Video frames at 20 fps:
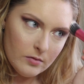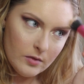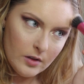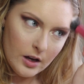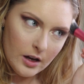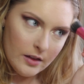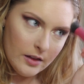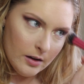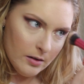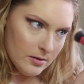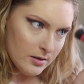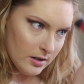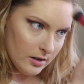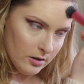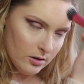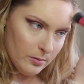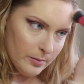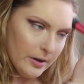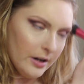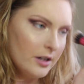Yeah, that was a
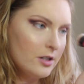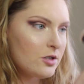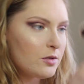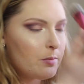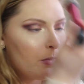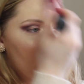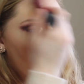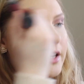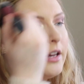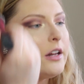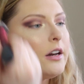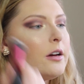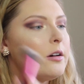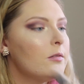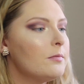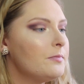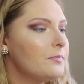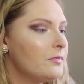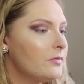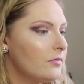little much, but you
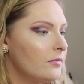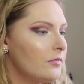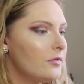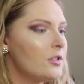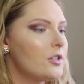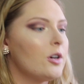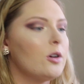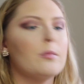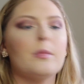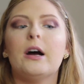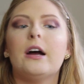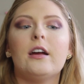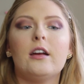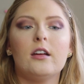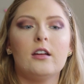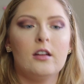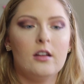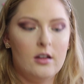know, so am I.